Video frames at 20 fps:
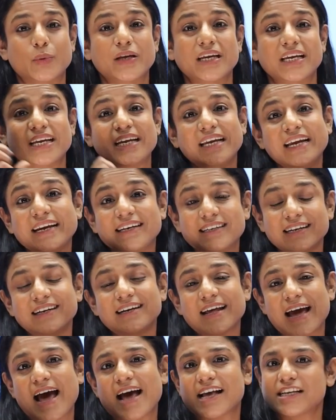we eat
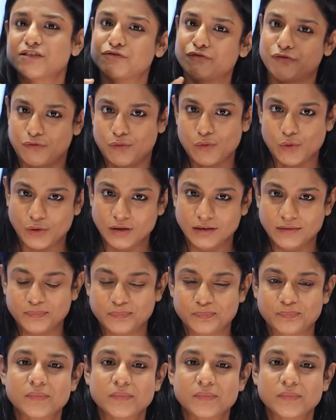it as food.